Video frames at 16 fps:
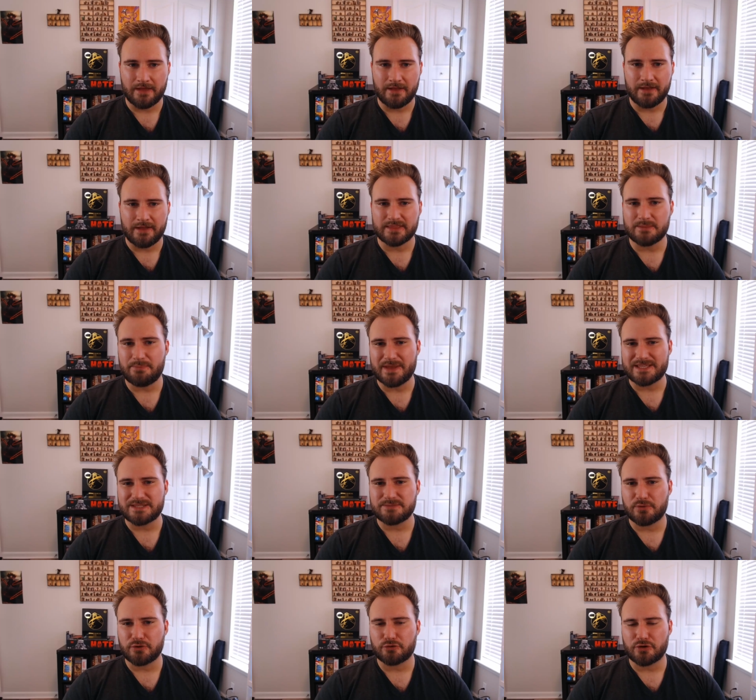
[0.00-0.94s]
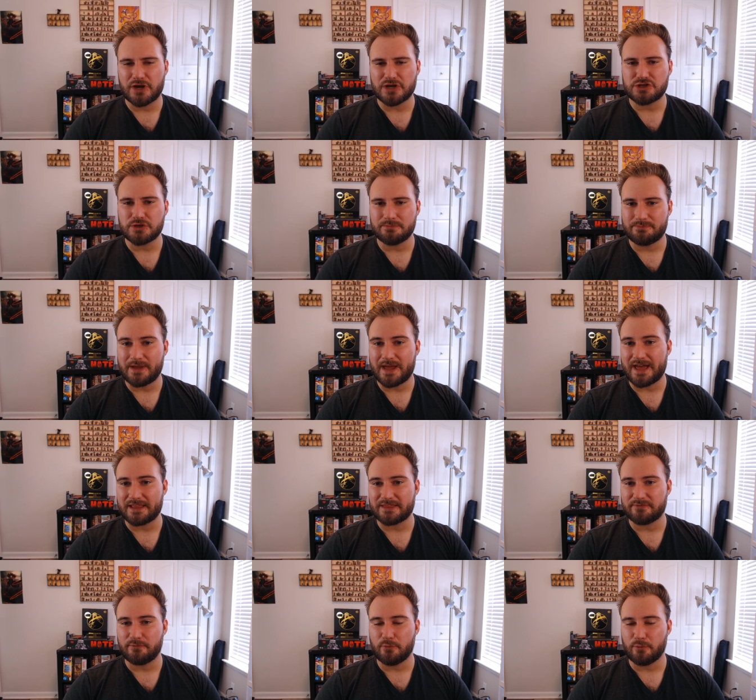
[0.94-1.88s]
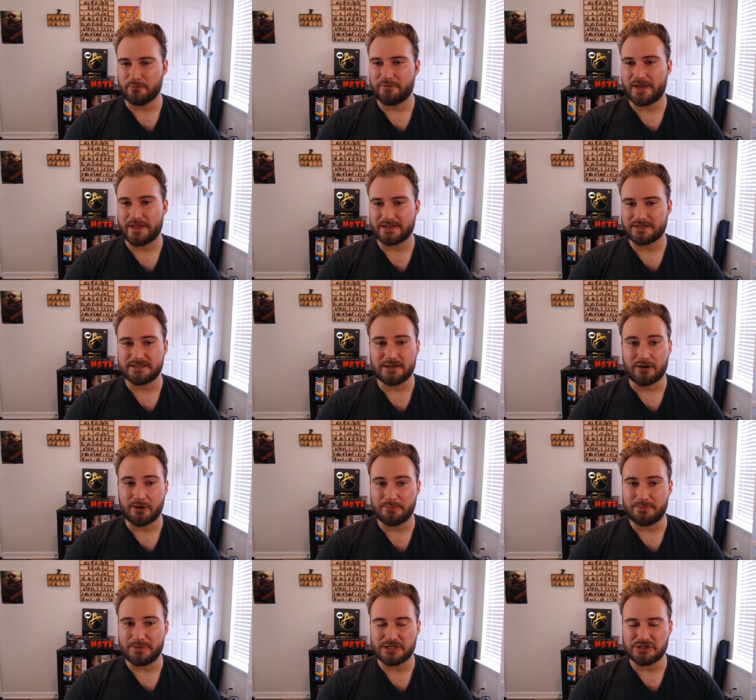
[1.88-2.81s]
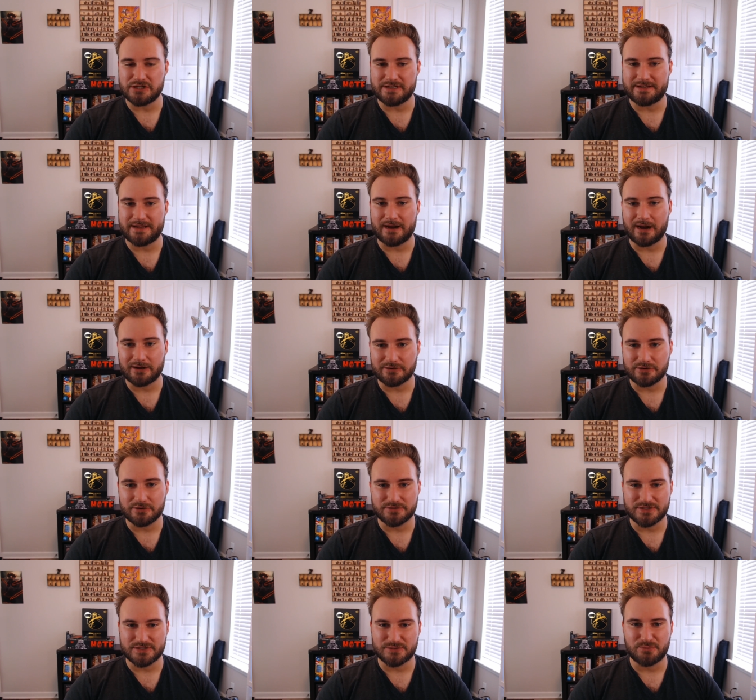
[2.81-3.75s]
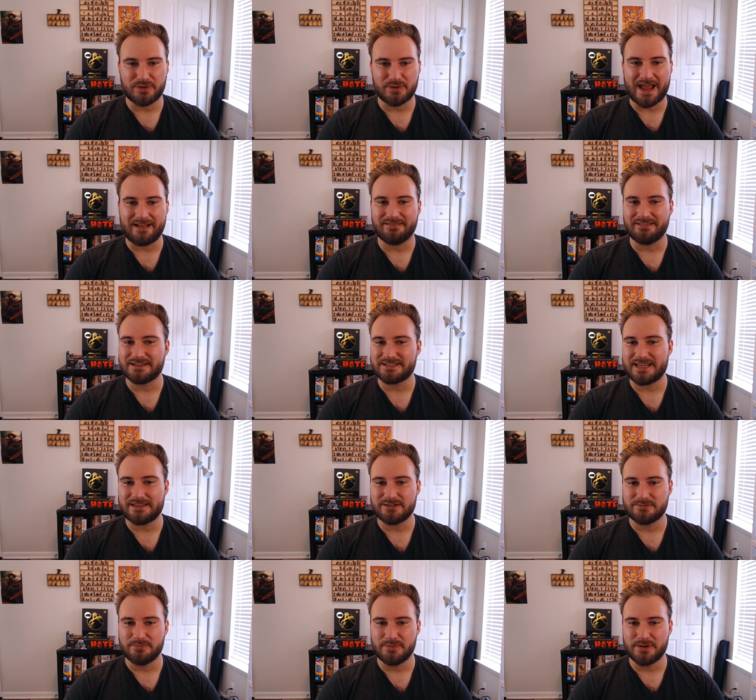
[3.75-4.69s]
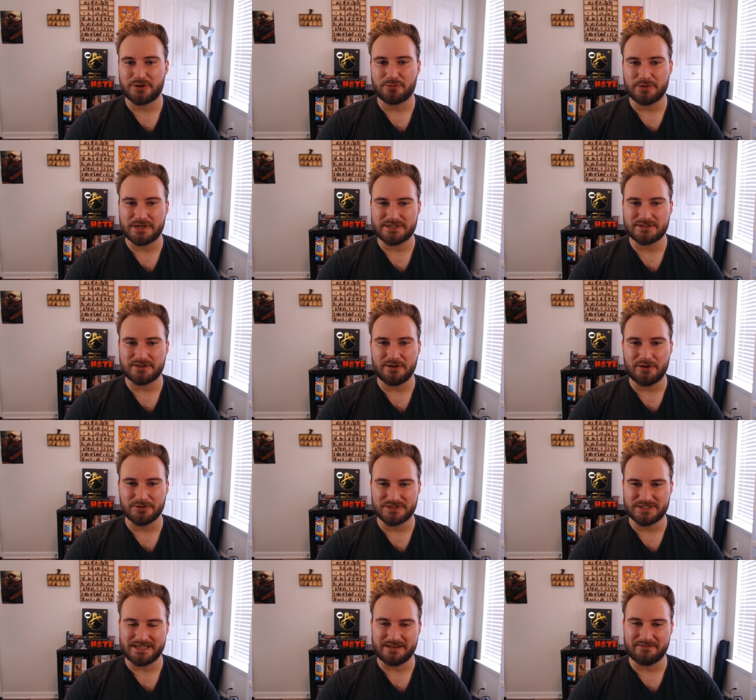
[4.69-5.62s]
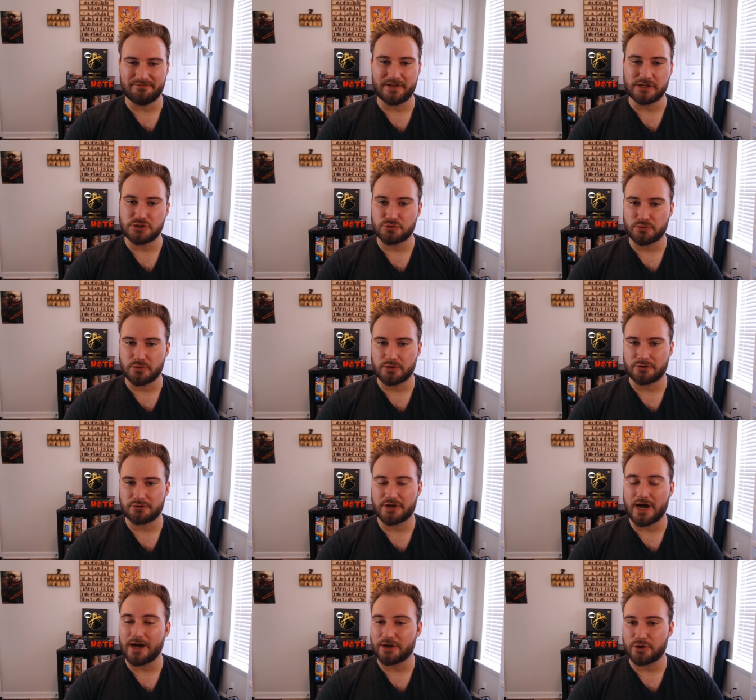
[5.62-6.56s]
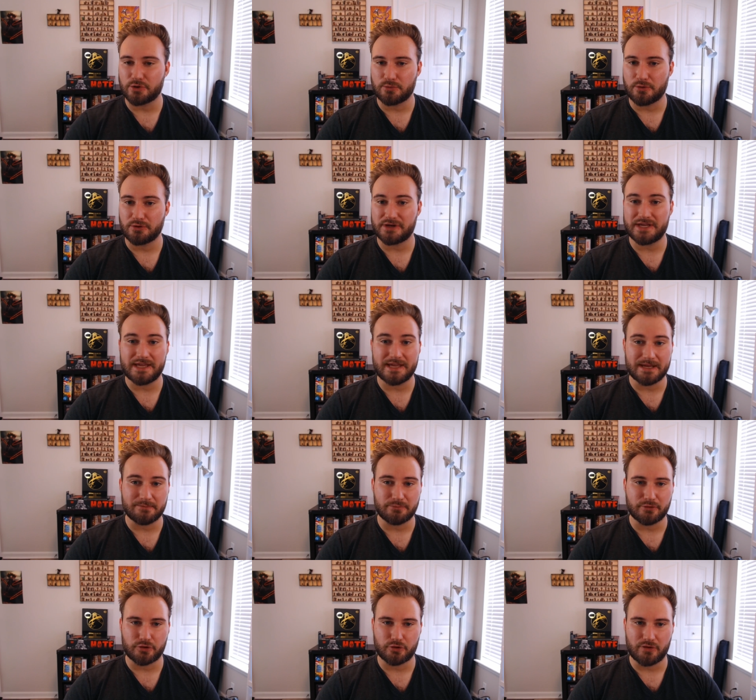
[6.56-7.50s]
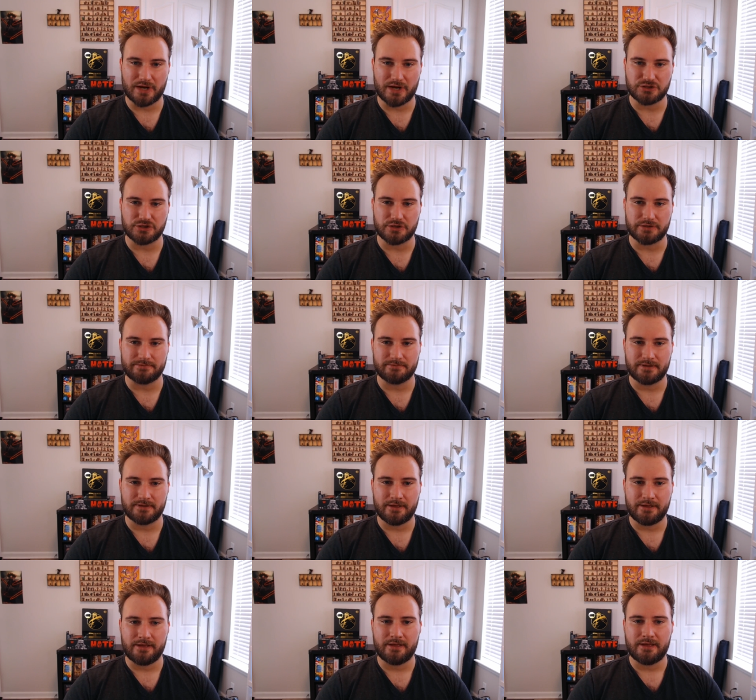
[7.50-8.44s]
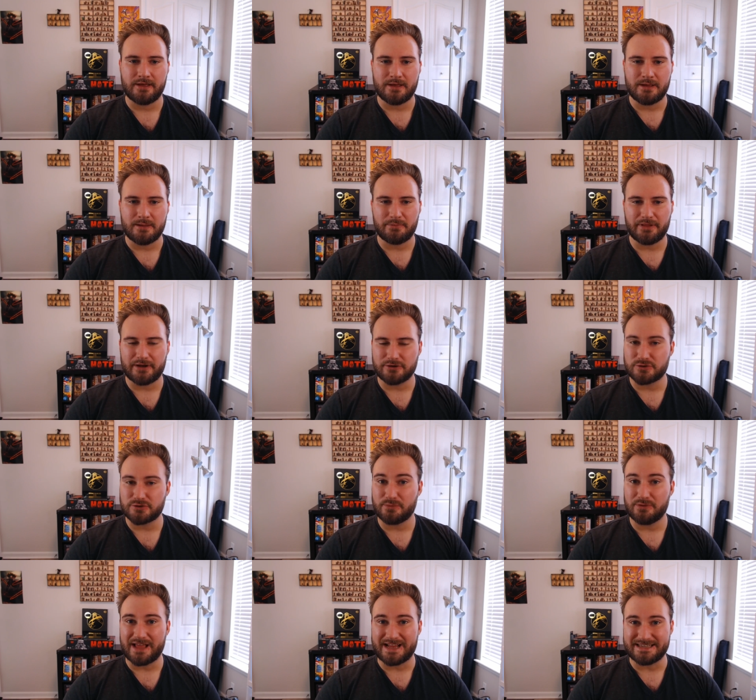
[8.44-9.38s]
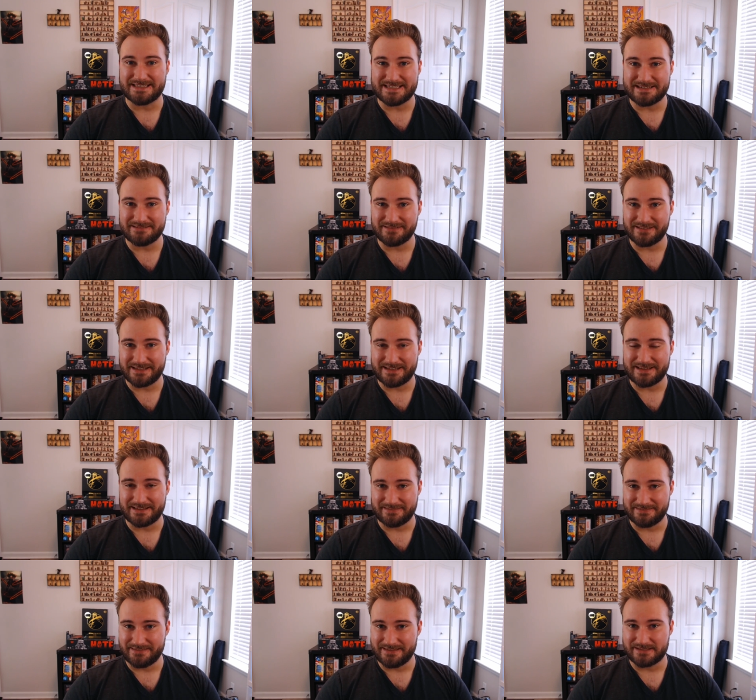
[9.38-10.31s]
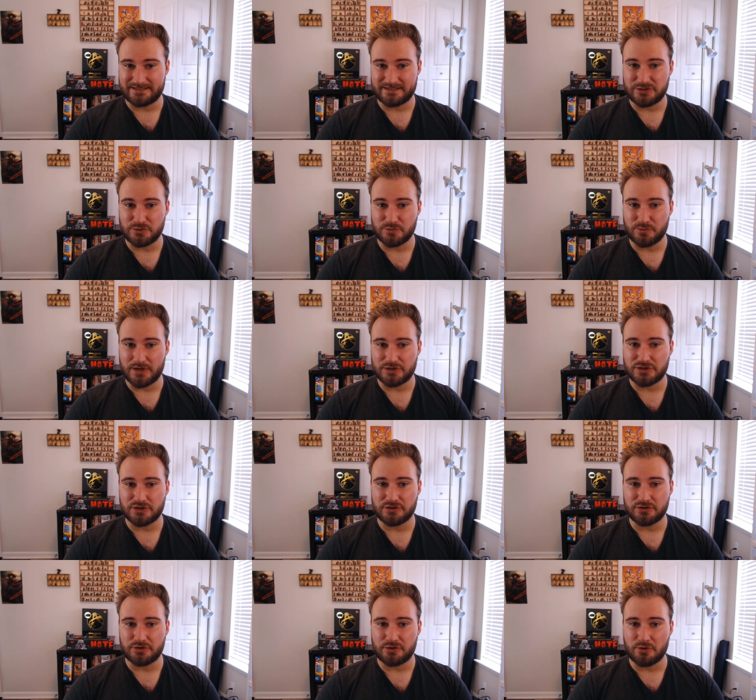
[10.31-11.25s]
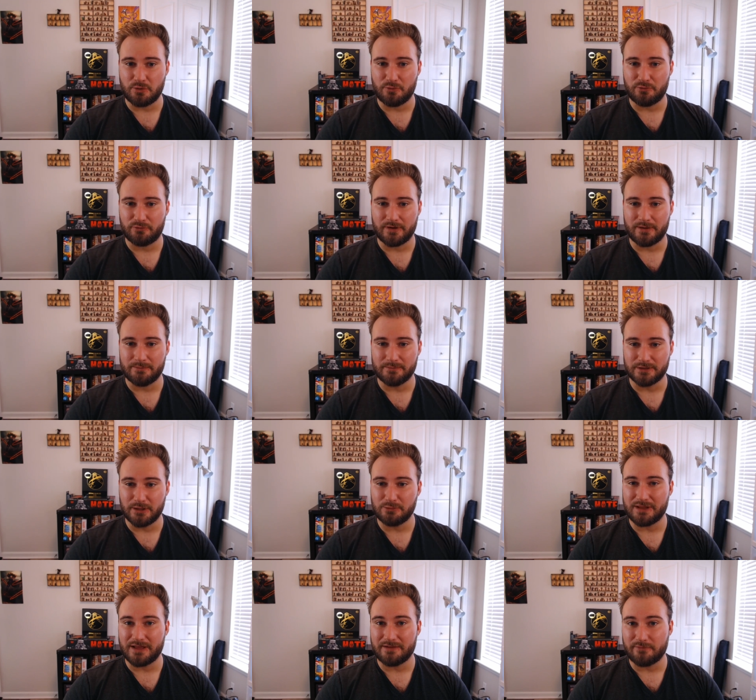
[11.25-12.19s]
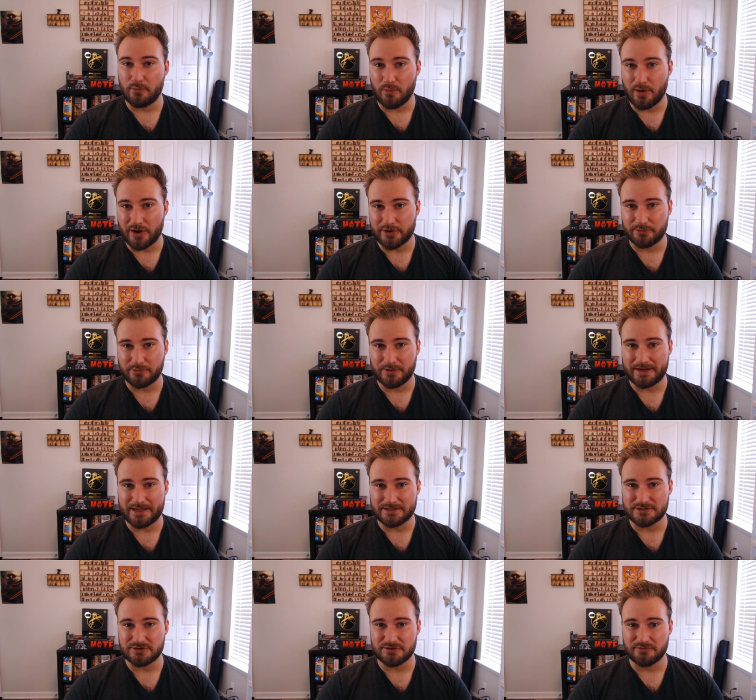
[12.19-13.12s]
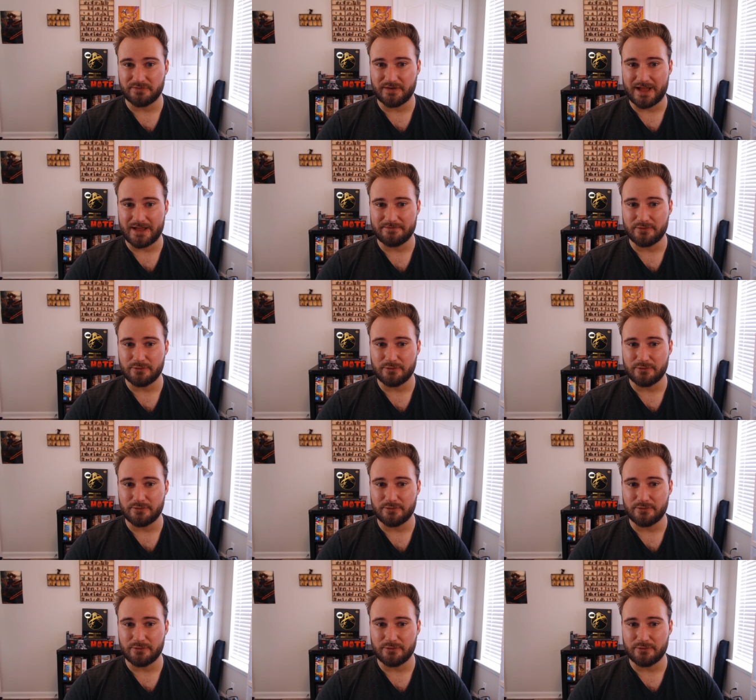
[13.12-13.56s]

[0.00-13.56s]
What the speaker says: The best progression path for fantasy RPG characters is what Alexander McCreese calls the Adventurer, Conqueror, King progression. Players will ideally, in this situation, go from low-level wandering and survival